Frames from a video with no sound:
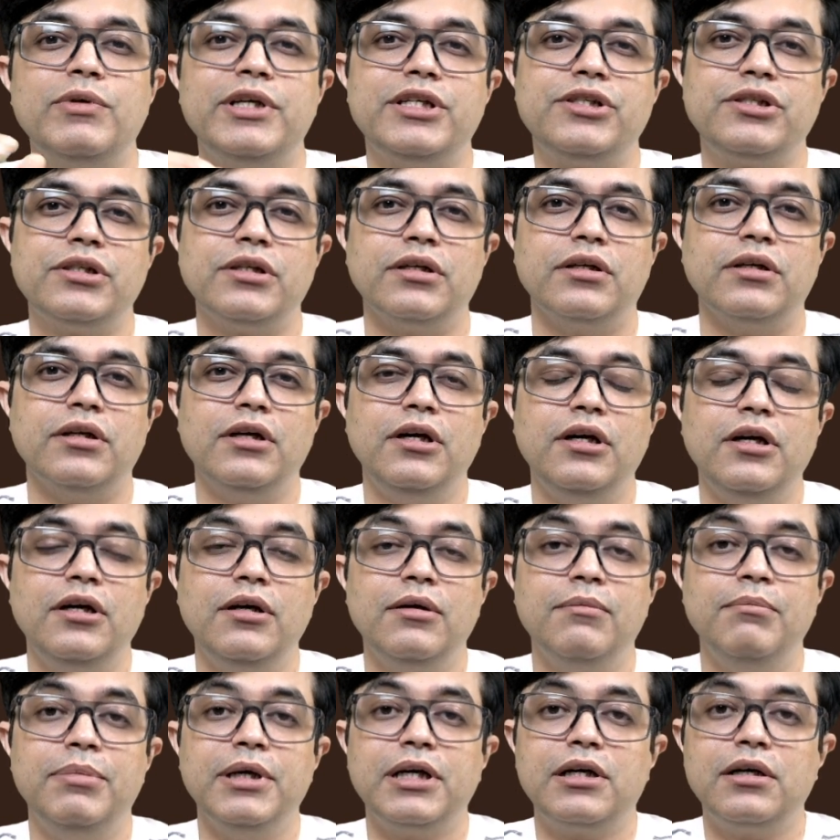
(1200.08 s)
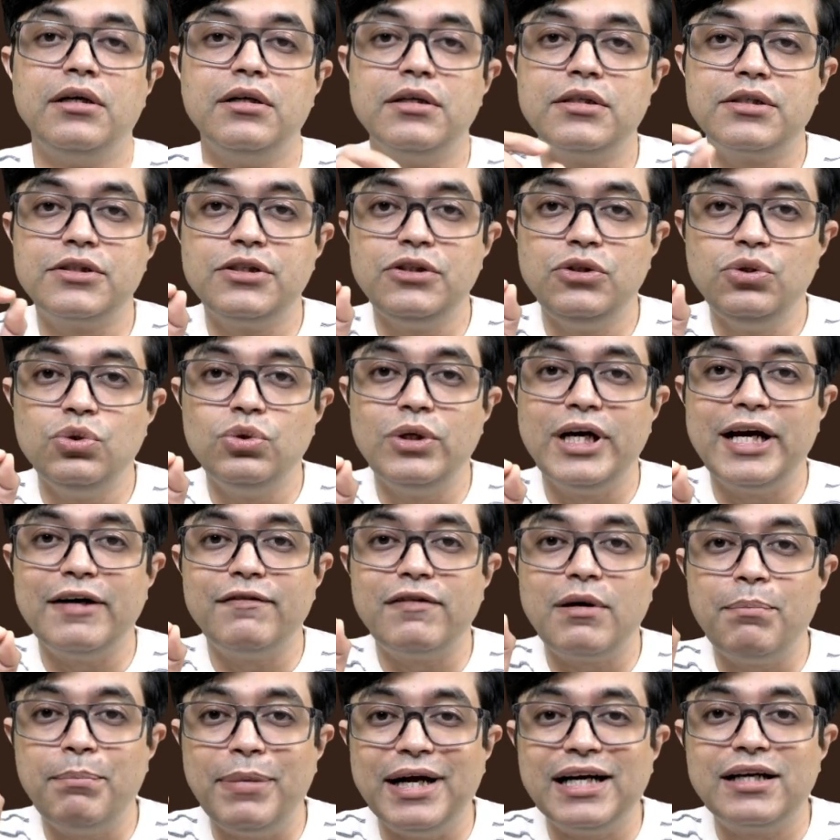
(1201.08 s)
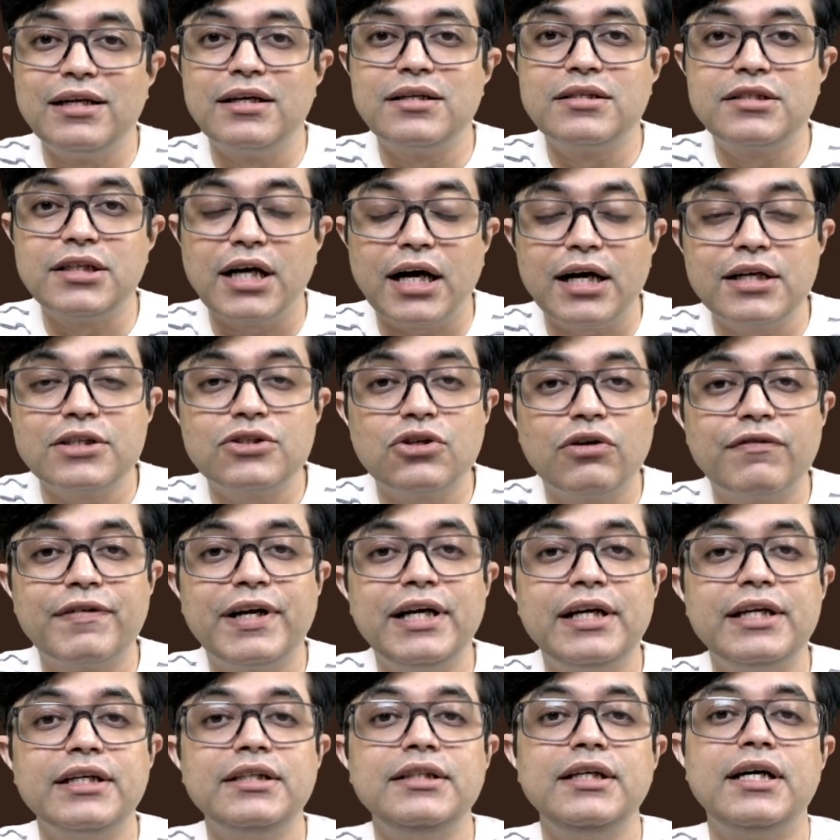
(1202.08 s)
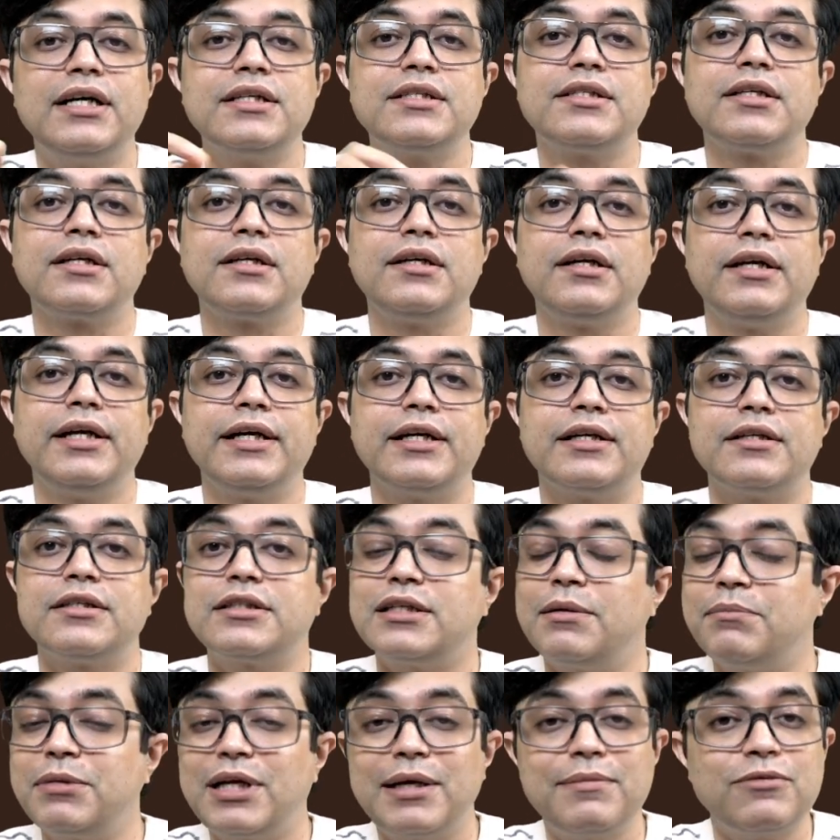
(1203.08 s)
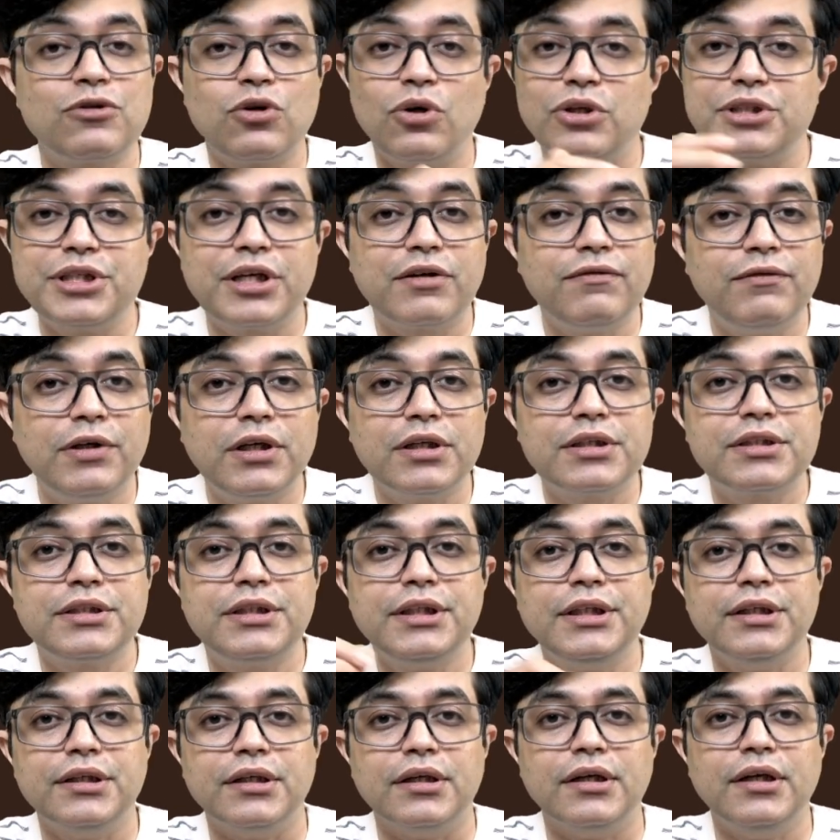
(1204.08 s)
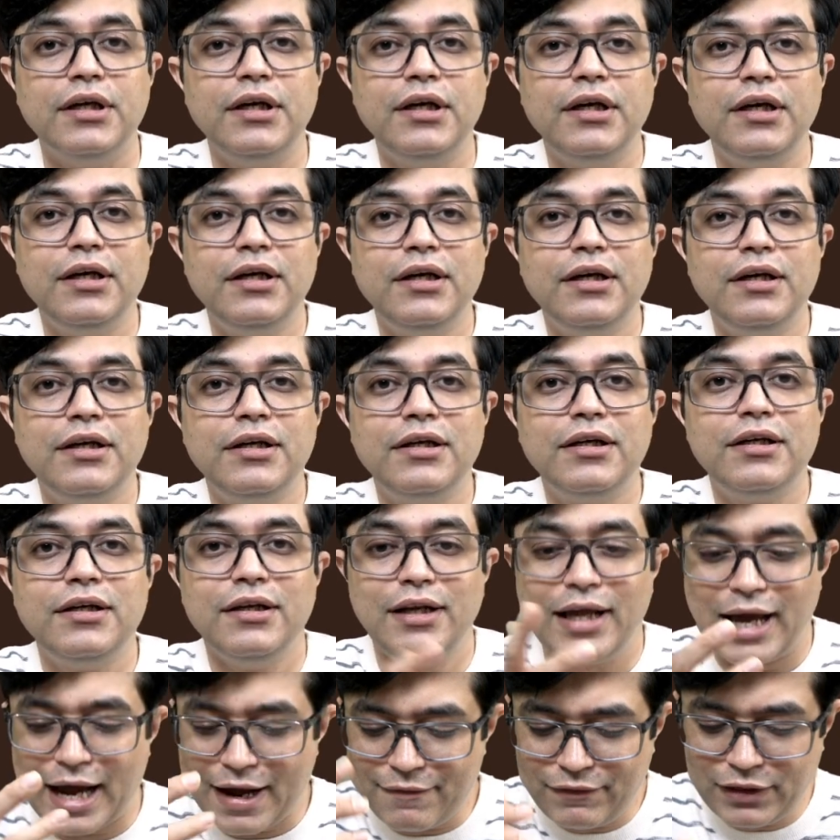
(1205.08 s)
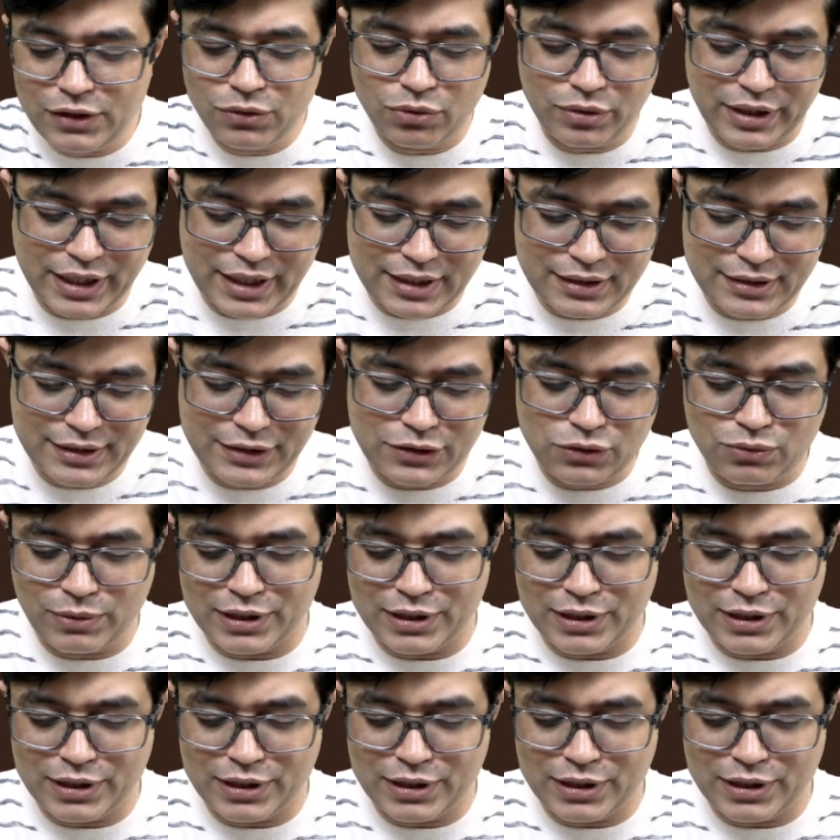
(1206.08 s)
question, because you have a better chance of getting the answer correct. Sometimes logic works there. Have a look at this